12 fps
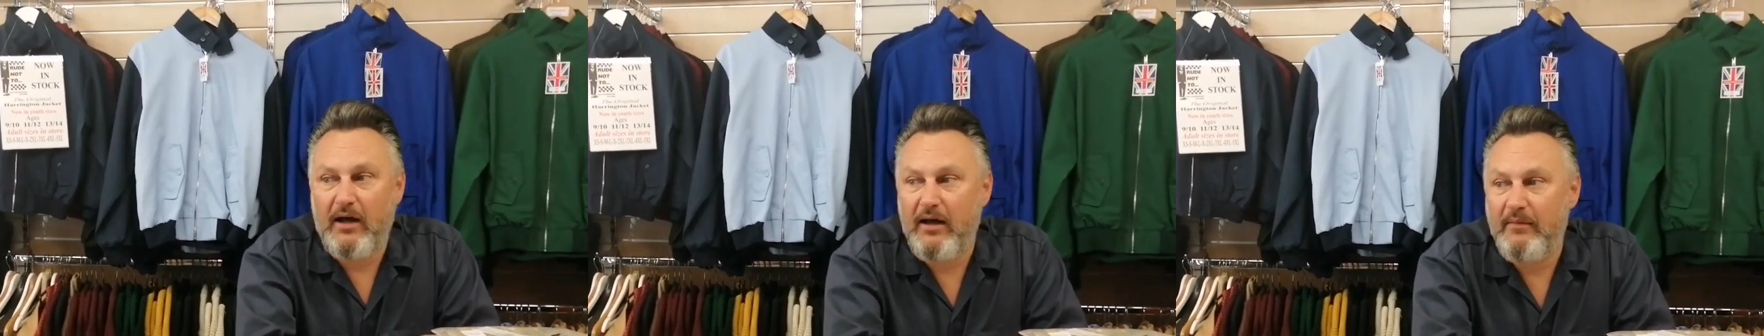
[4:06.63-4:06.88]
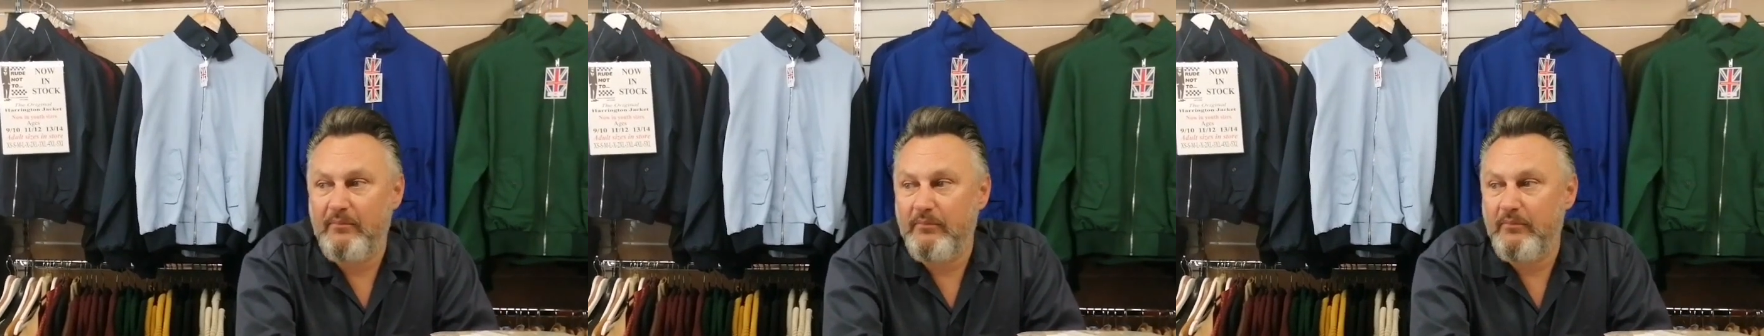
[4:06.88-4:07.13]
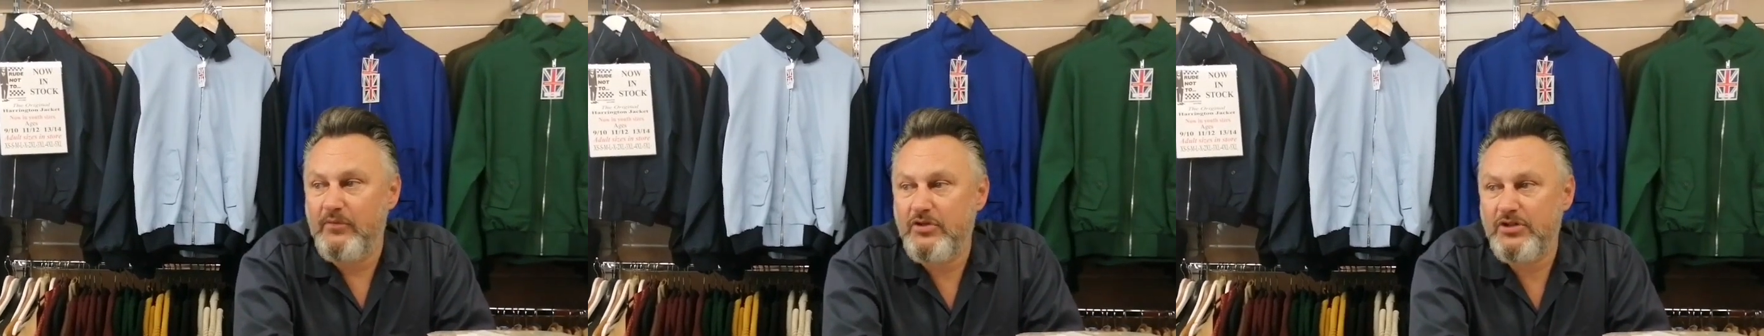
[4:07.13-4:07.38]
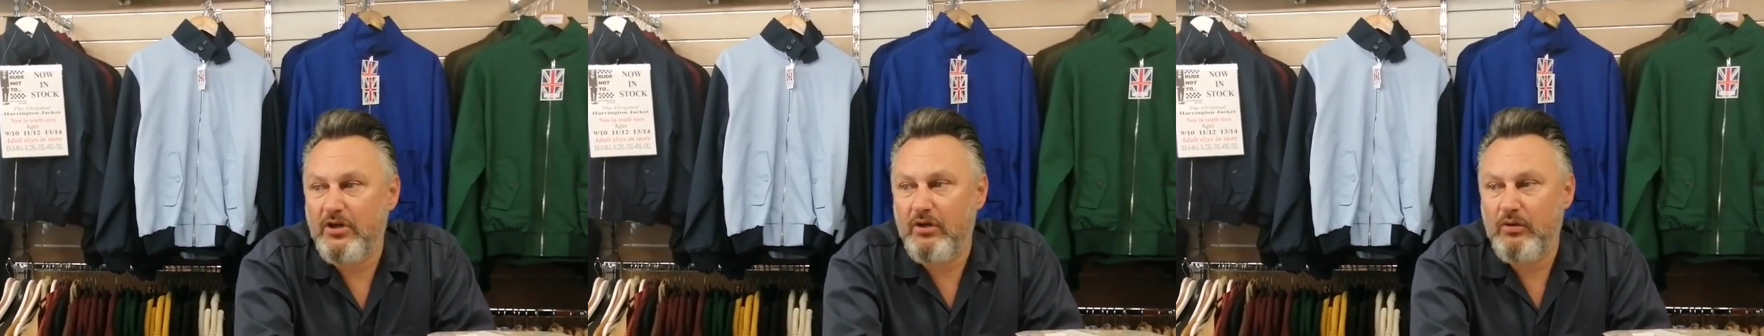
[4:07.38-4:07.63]
Um,
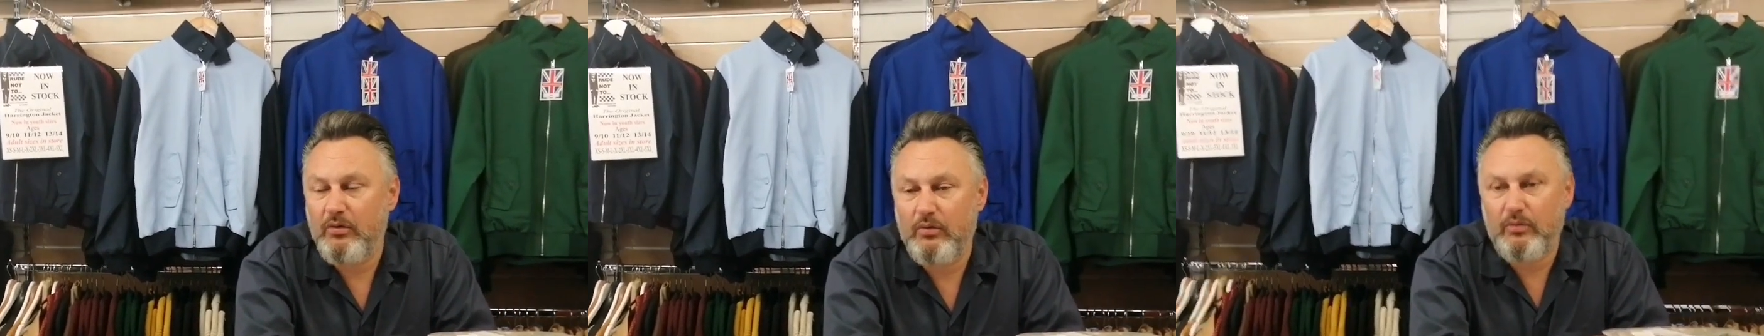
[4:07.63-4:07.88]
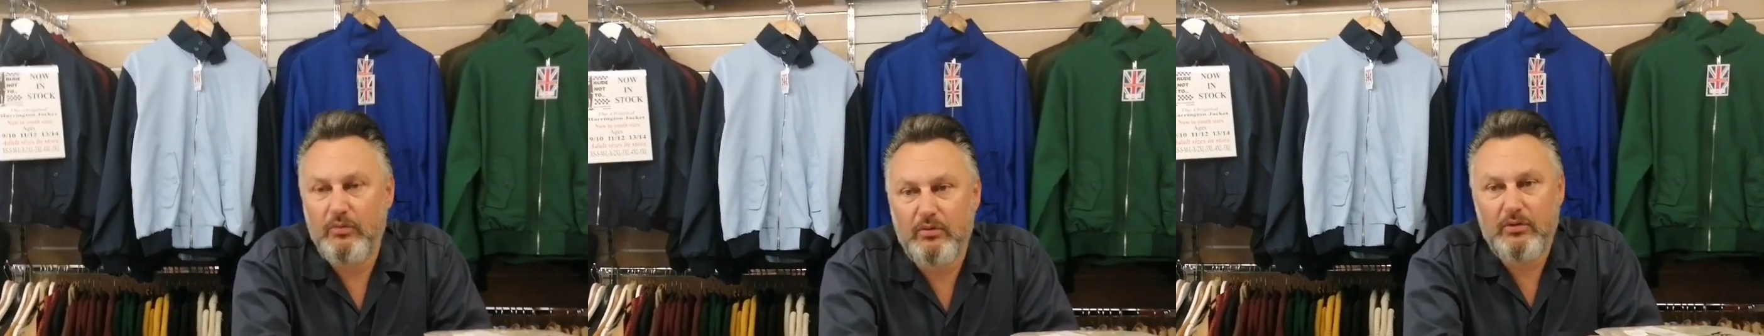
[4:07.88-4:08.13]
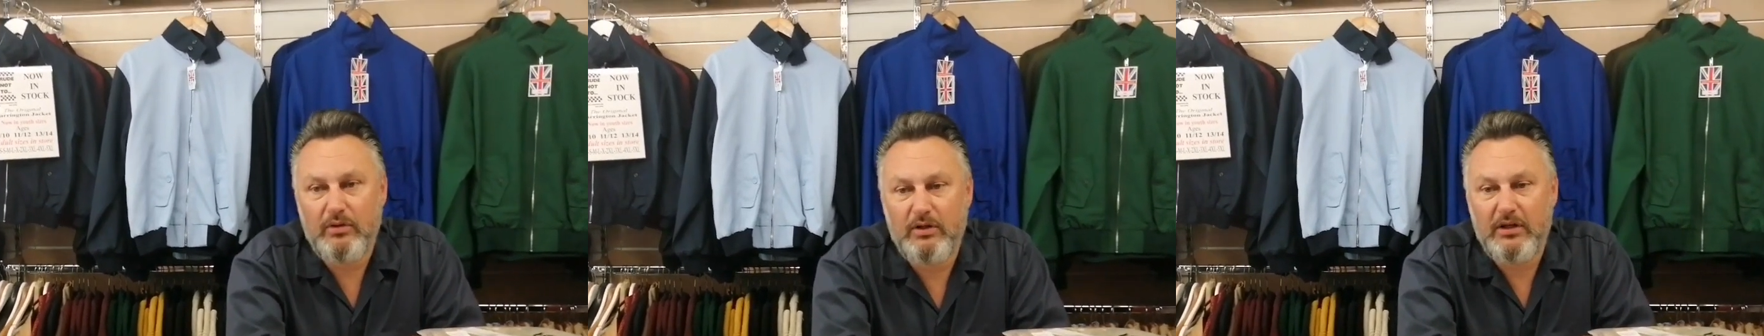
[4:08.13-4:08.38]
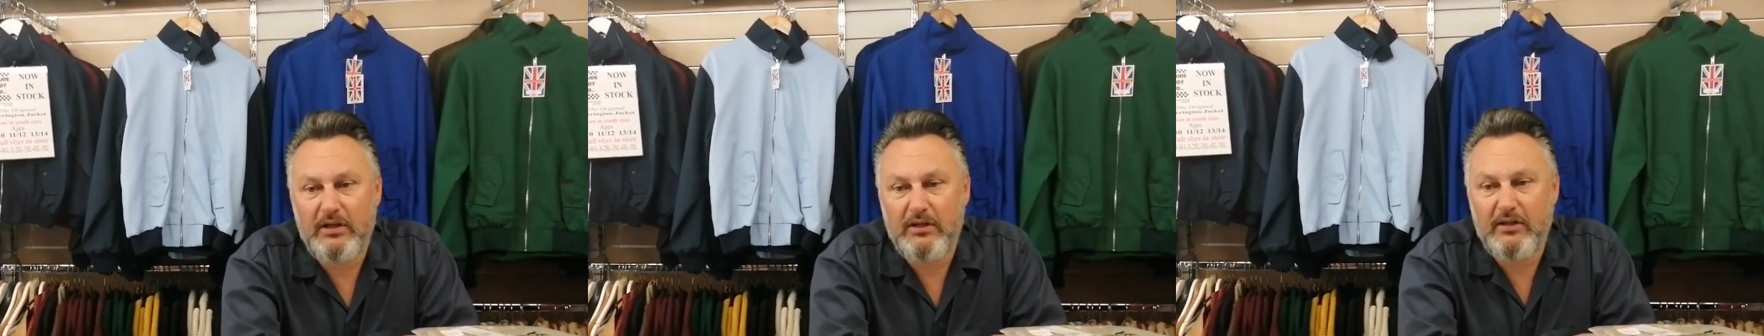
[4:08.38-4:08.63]
so
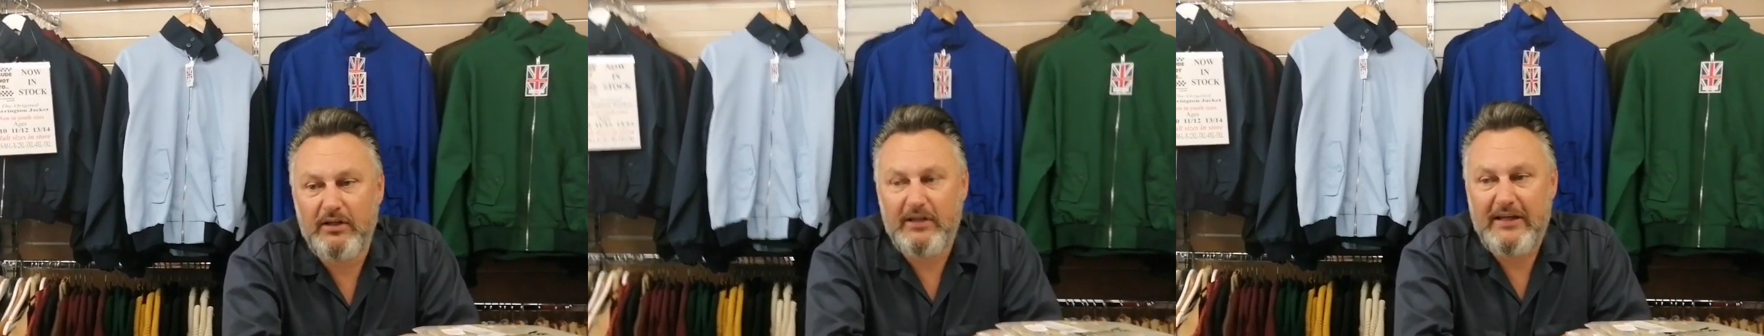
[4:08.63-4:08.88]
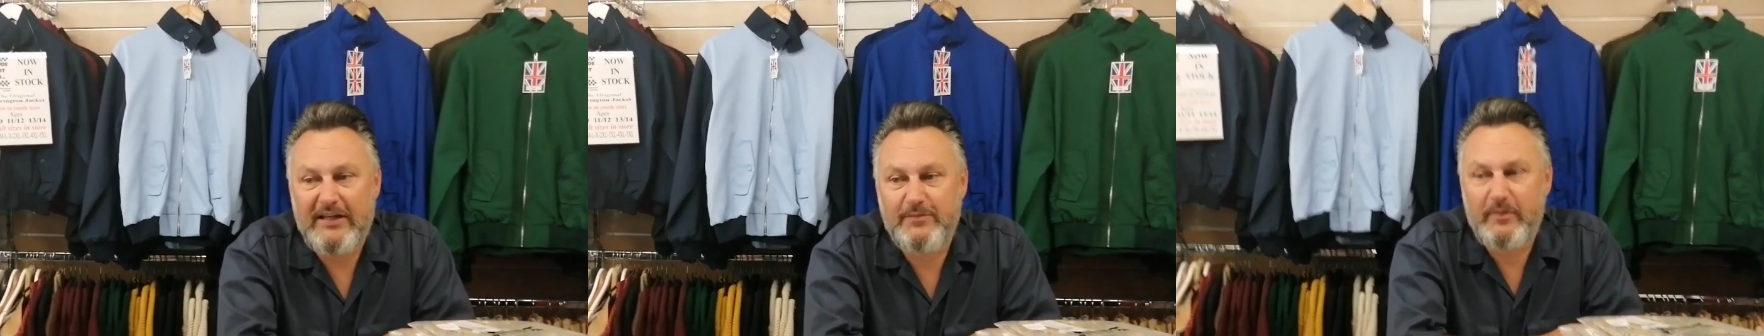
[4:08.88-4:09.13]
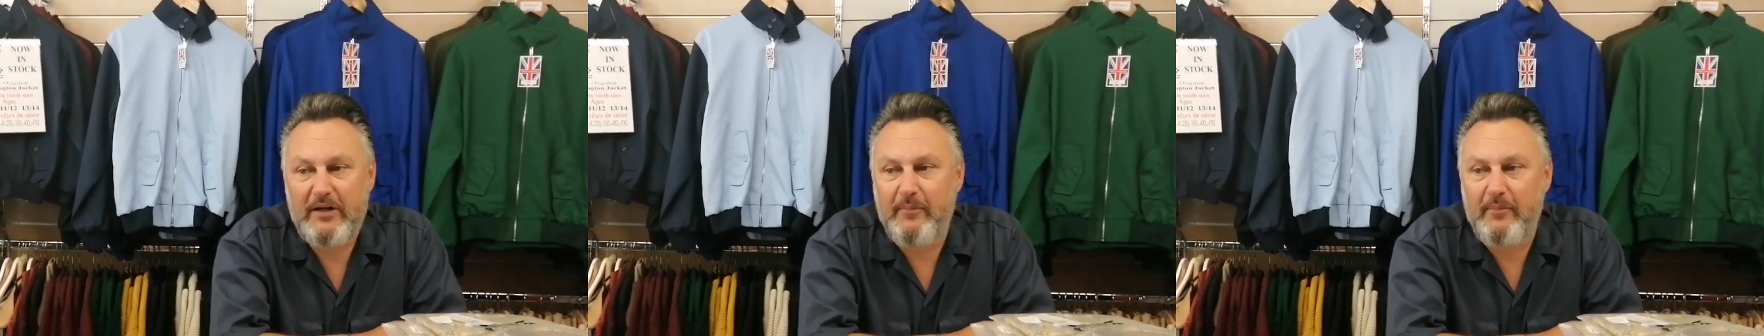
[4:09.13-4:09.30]
it's